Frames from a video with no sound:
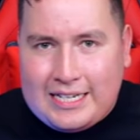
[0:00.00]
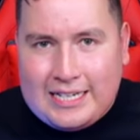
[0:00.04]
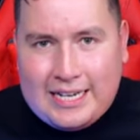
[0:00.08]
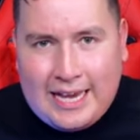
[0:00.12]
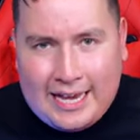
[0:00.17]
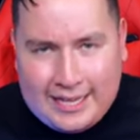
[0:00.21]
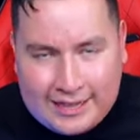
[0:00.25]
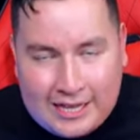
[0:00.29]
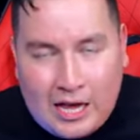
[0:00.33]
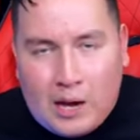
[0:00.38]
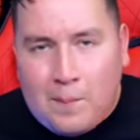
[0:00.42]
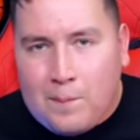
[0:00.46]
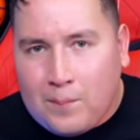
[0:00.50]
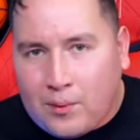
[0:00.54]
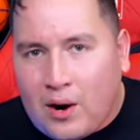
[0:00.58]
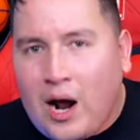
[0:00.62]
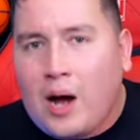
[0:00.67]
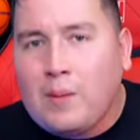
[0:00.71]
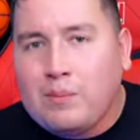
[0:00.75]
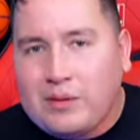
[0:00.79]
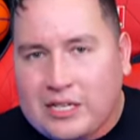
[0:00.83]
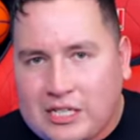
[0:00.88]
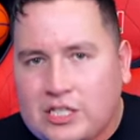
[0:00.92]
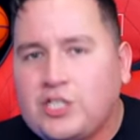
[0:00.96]
day, they
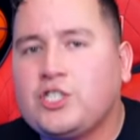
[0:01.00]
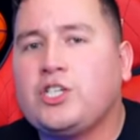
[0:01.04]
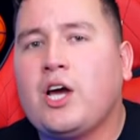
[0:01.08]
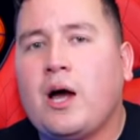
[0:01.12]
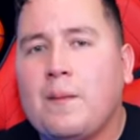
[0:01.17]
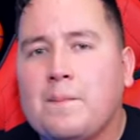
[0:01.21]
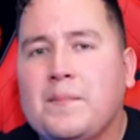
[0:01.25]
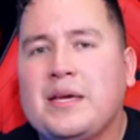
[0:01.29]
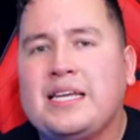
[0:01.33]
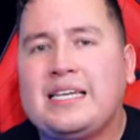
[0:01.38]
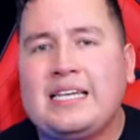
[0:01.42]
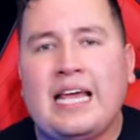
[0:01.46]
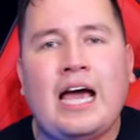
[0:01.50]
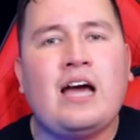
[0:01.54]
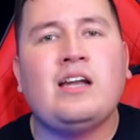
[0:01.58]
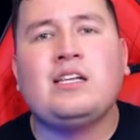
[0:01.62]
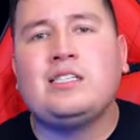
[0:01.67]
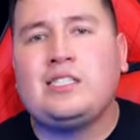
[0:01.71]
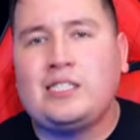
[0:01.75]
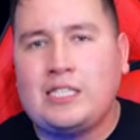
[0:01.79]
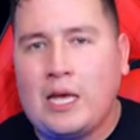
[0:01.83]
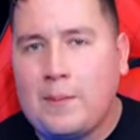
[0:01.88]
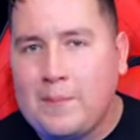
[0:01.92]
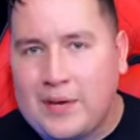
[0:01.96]
probably shut me down
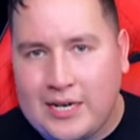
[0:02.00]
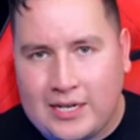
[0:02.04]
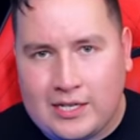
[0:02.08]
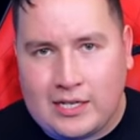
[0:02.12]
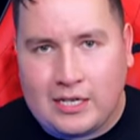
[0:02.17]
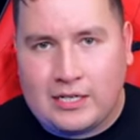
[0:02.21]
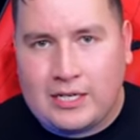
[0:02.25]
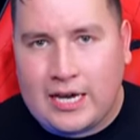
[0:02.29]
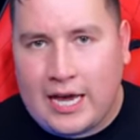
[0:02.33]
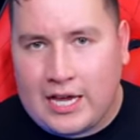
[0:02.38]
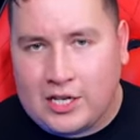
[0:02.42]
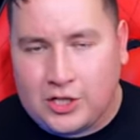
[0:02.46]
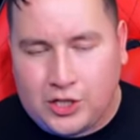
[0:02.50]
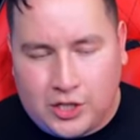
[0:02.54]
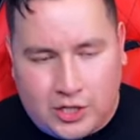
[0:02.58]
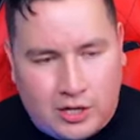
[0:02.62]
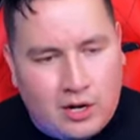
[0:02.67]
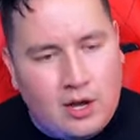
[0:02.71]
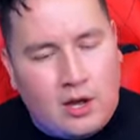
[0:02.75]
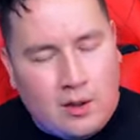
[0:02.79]
and sent me to detention